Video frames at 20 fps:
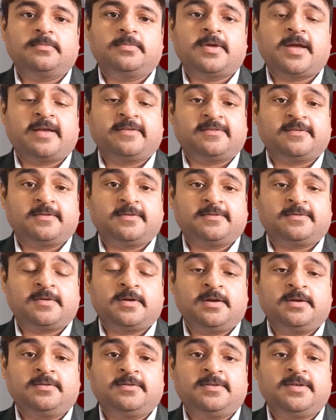As a
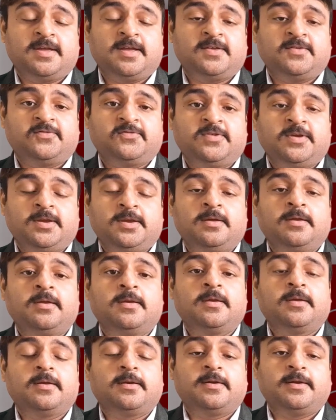result, Tianqi
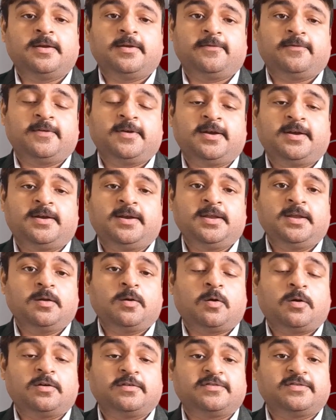definitely
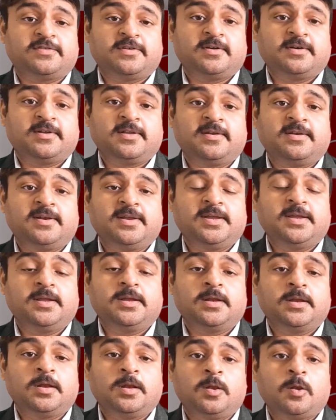or certainly
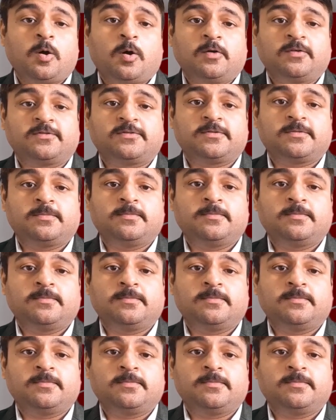lost.